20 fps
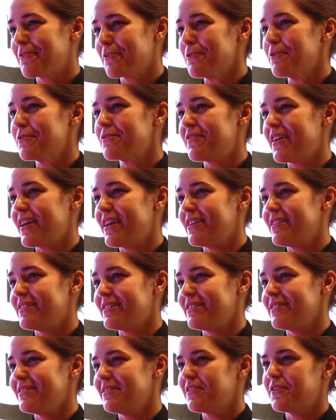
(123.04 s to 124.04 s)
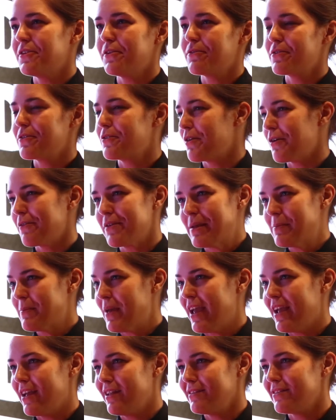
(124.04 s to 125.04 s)
growth phase and, you know, the growing
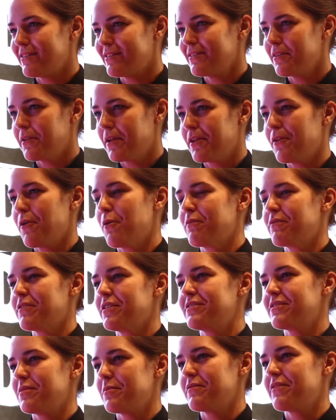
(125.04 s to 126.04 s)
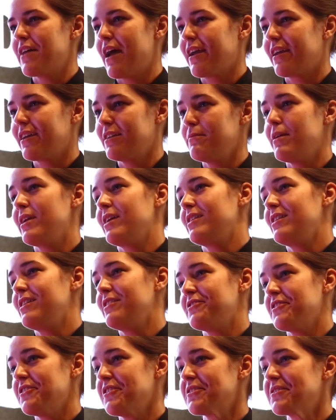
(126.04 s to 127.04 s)
pains, and hopefully some of that can make it
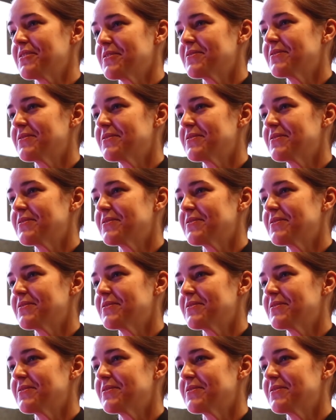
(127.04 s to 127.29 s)
easier.